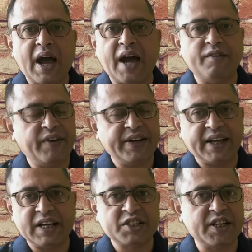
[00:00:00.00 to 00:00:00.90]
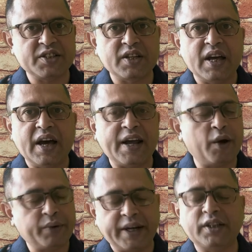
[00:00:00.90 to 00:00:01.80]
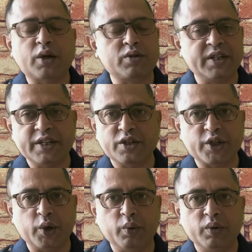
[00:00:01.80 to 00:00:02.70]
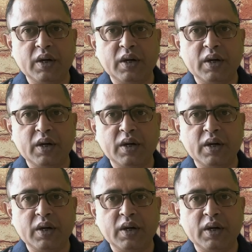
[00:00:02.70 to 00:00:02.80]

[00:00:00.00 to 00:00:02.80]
and went extinct around 10,000 years ago.